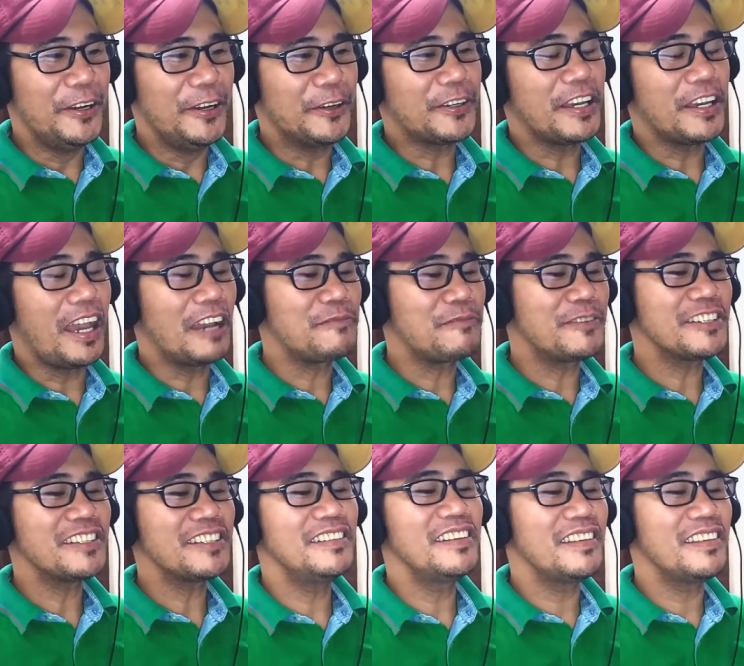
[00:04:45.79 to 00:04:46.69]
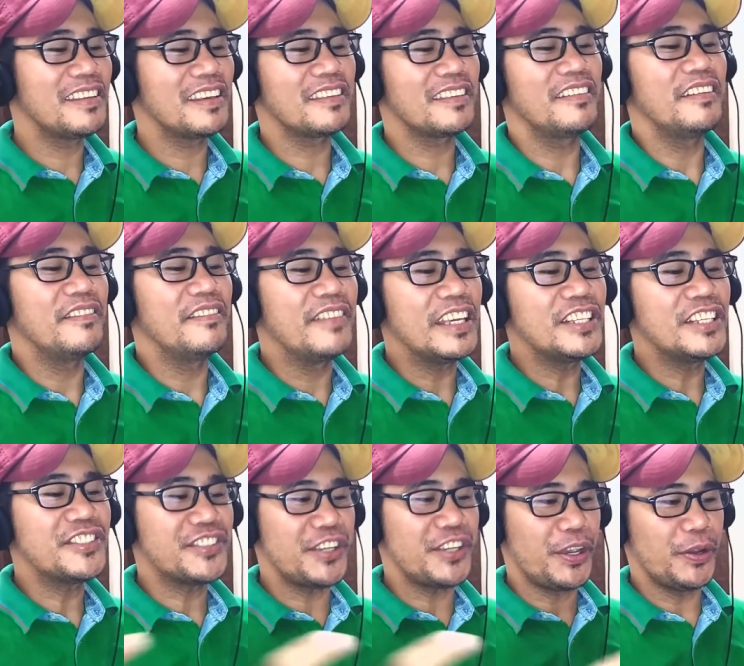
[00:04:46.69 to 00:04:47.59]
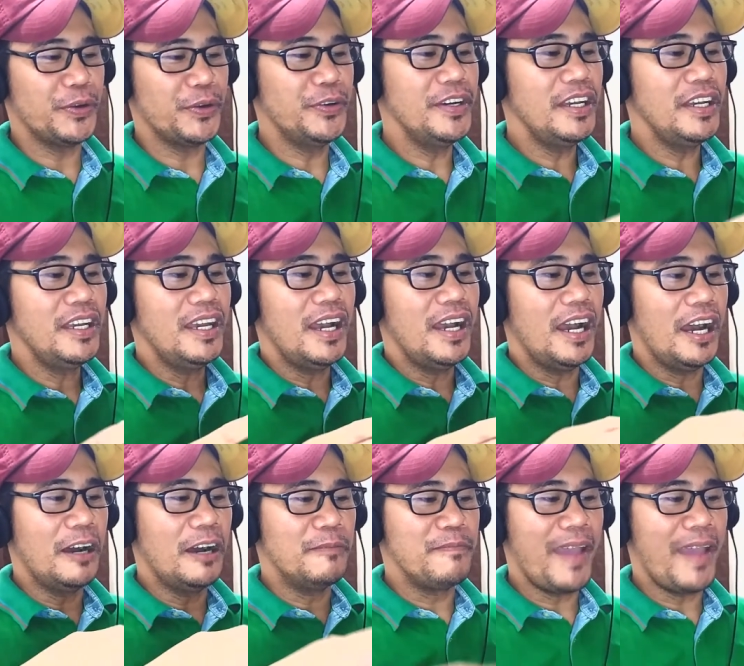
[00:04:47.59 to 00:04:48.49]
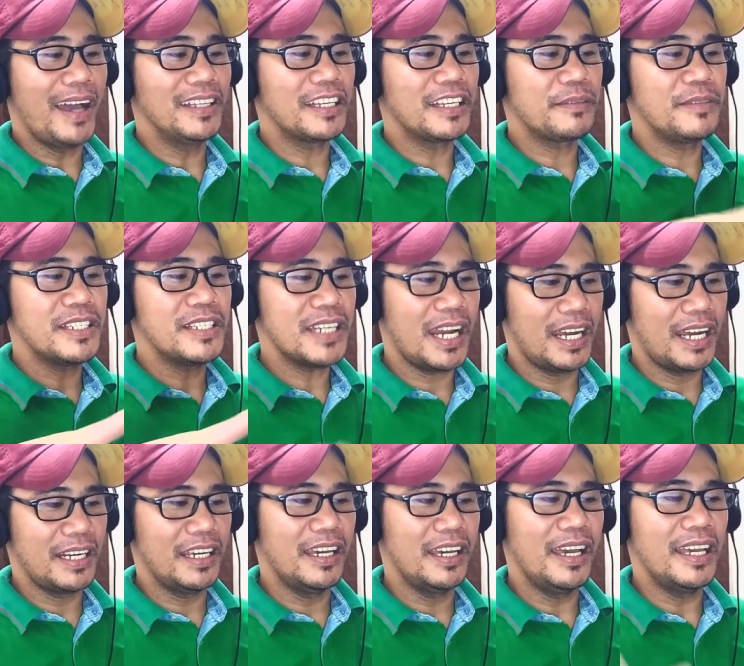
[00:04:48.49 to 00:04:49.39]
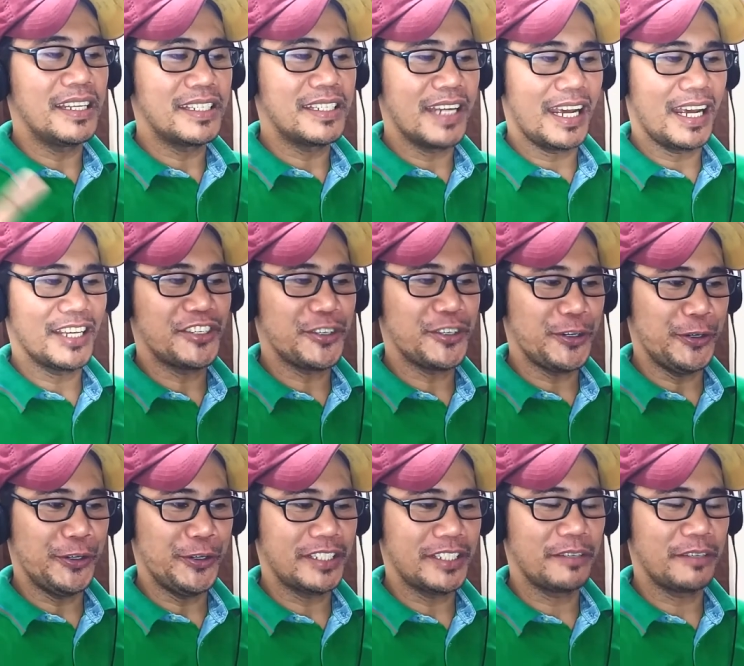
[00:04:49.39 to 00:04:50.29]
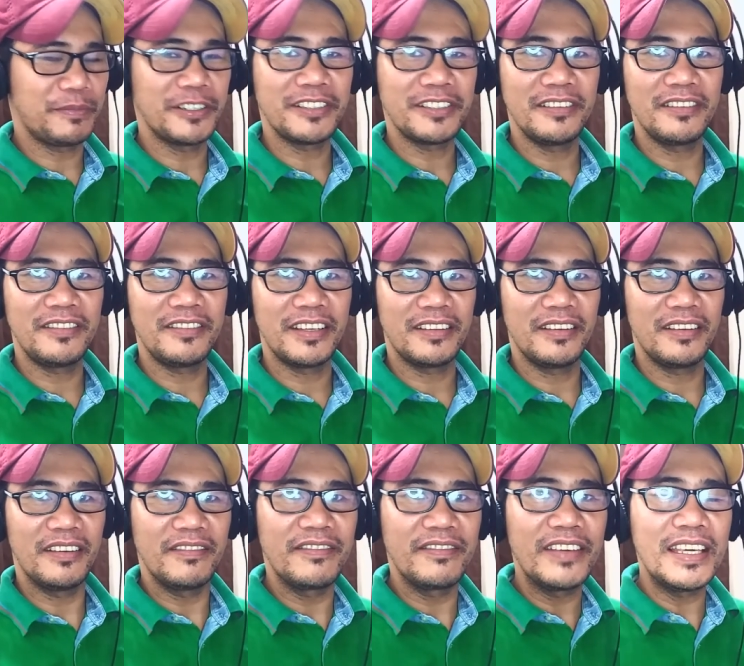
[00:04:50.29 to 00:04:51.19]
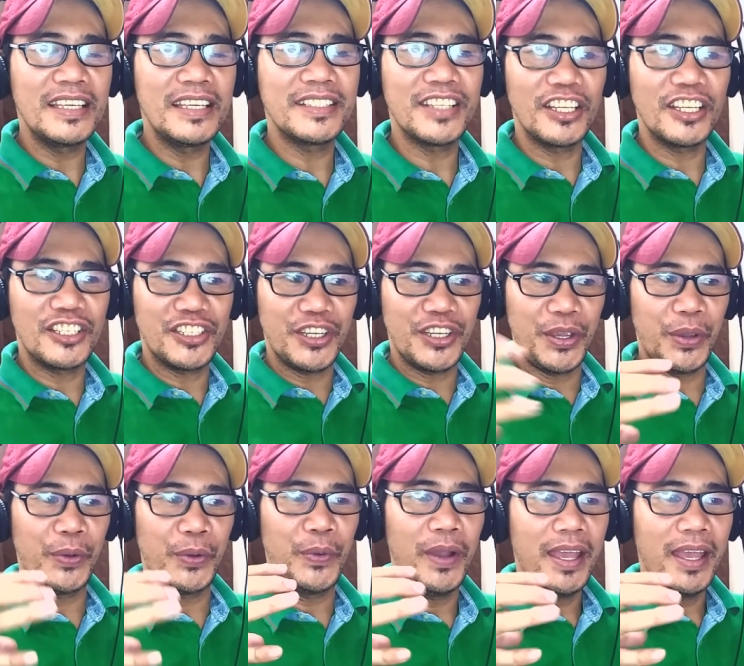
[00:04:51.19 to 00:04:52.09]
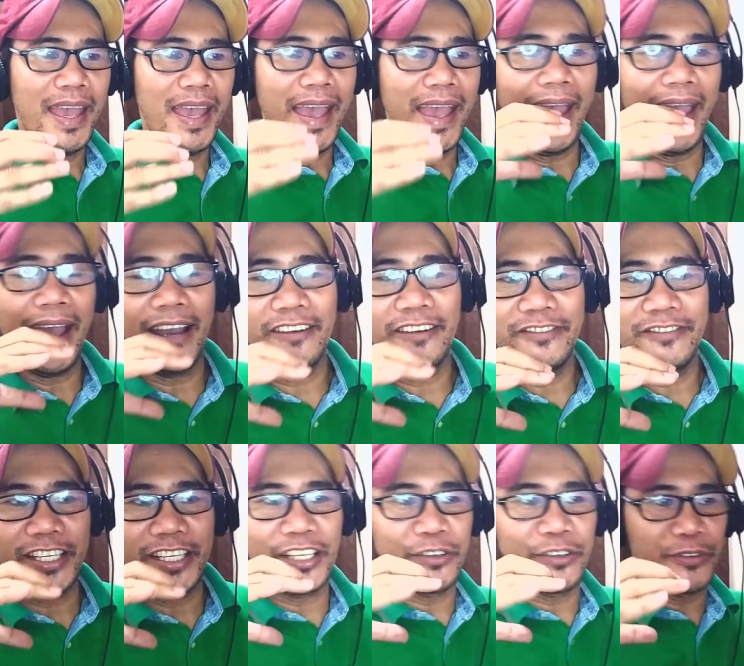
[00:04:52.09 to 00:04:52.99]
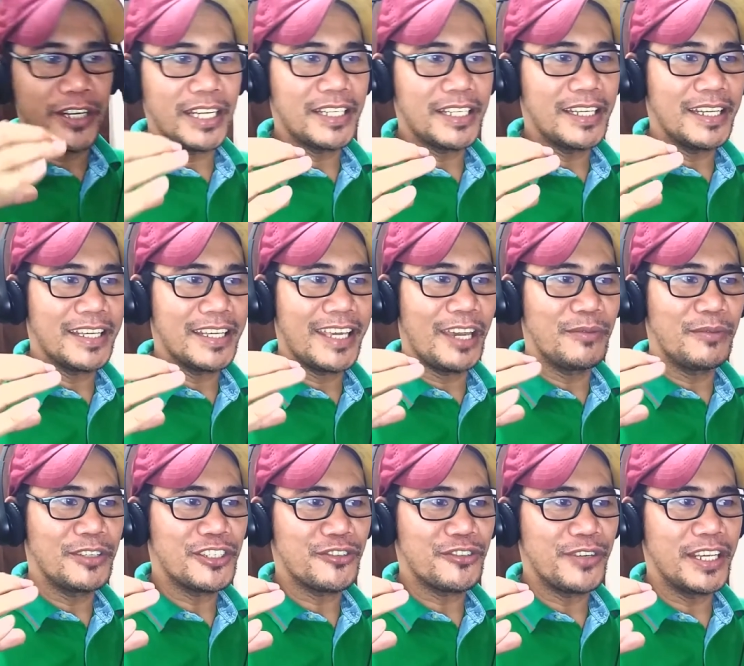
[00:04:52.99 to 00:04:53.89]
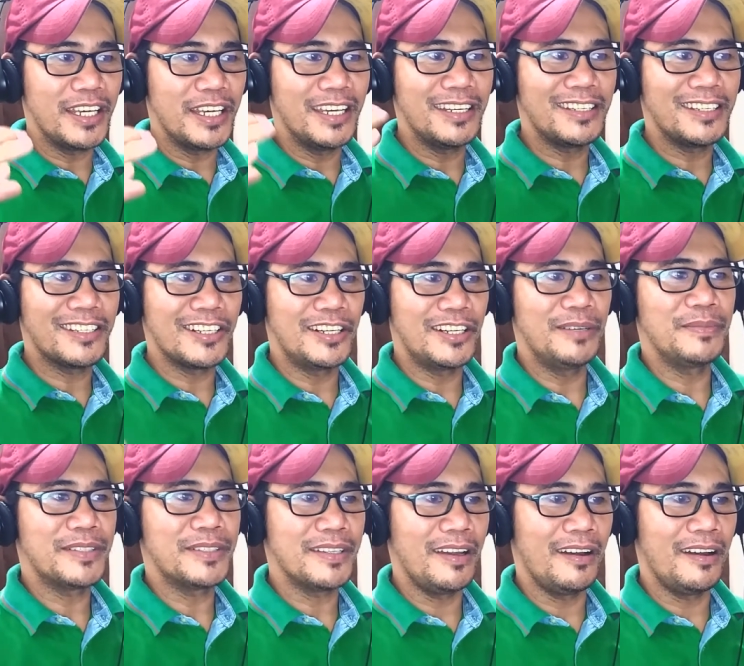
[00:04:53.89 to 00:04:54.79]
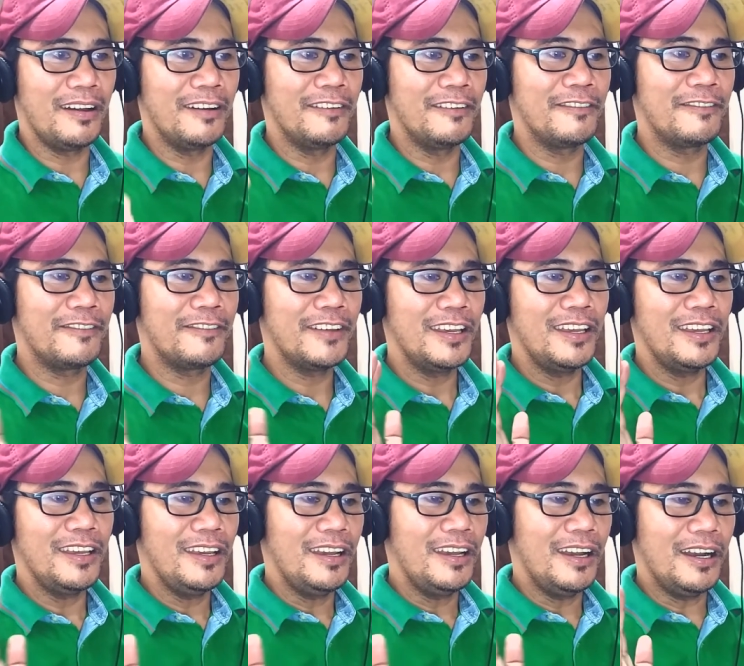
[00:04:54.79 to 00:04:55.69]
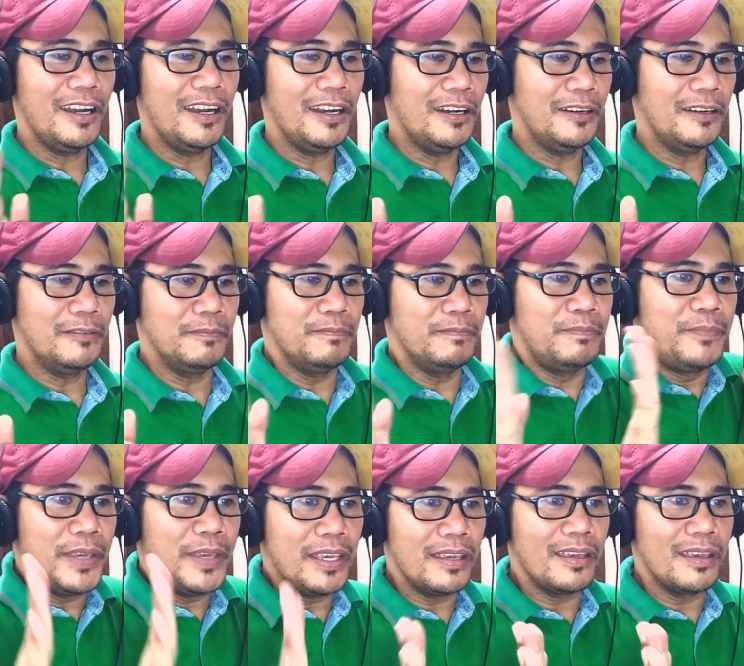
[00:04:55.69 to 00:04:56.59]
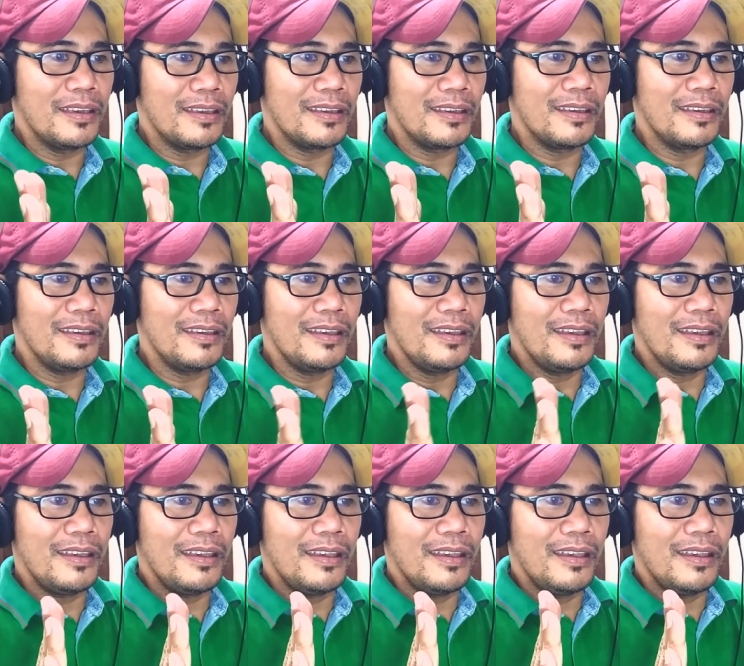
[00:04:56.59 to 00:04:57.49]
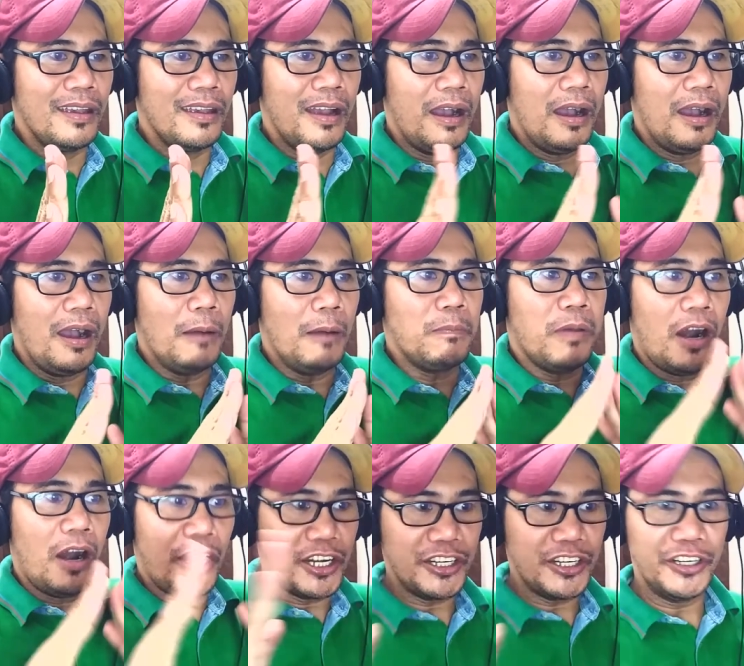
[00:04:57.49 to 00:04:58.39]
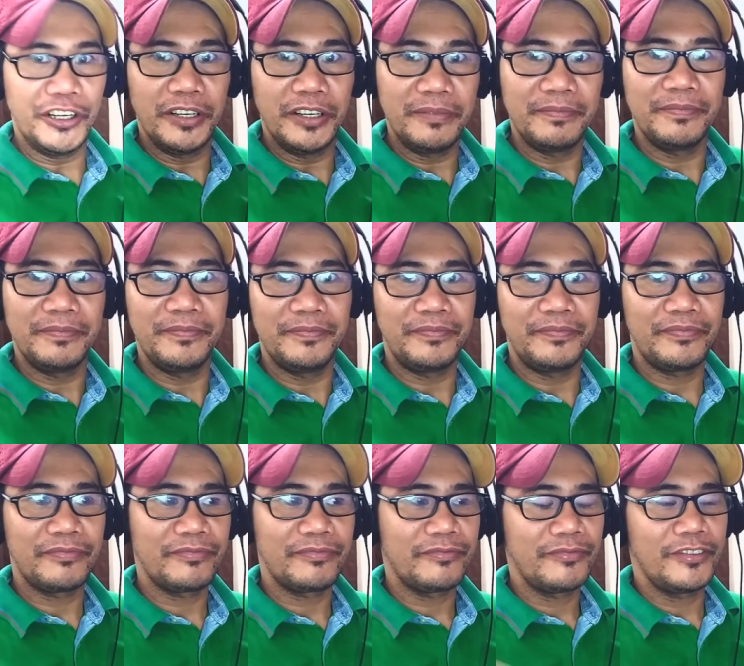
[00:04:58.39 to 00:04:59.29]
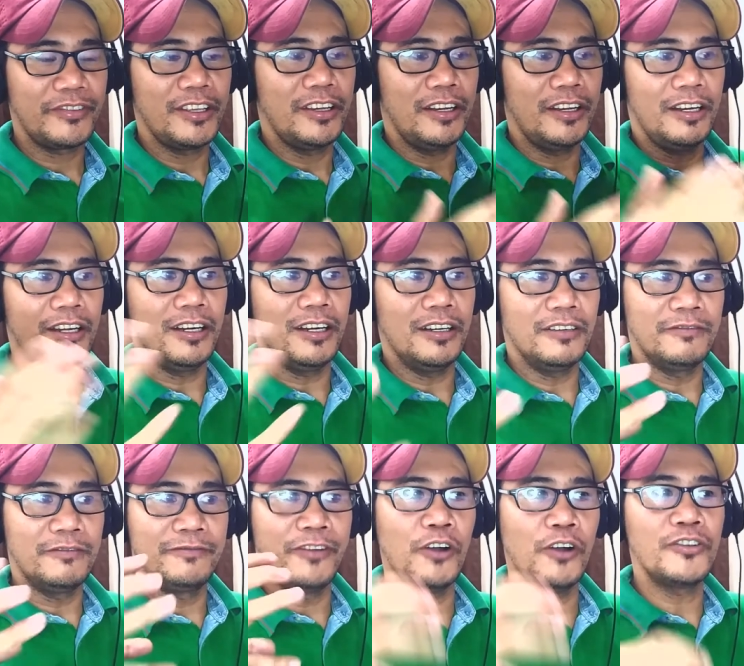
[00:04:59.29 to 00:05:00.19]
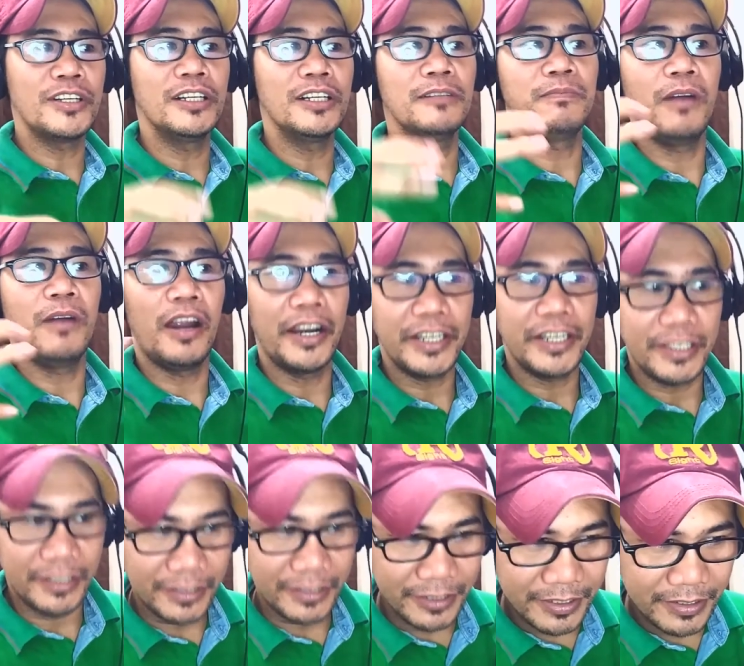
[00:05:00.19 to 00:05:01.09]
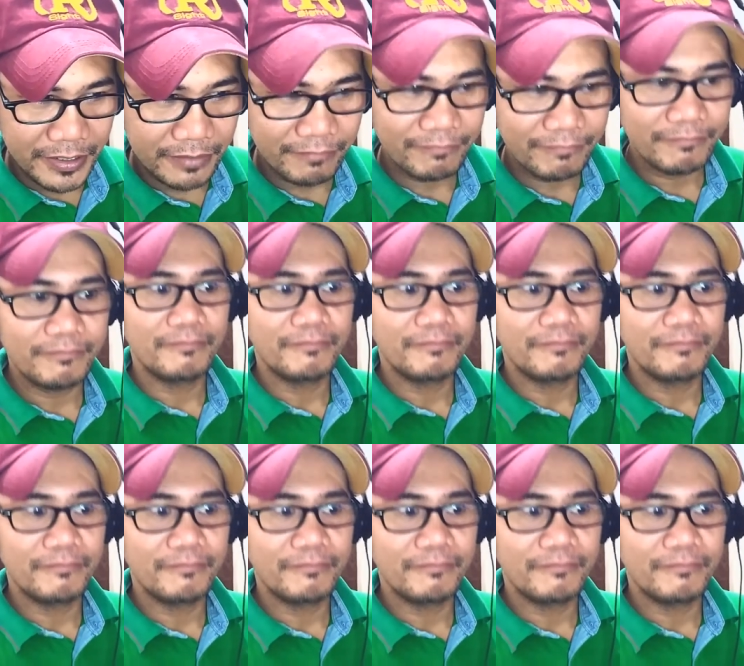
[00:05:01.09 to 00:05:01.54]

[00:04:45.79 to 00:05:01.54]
Okay, I personally think that these two uh, Malik Montana and Dacho is the first thing that these two have a great chemistry in terms of uh, being a partner, uh, vocal partners.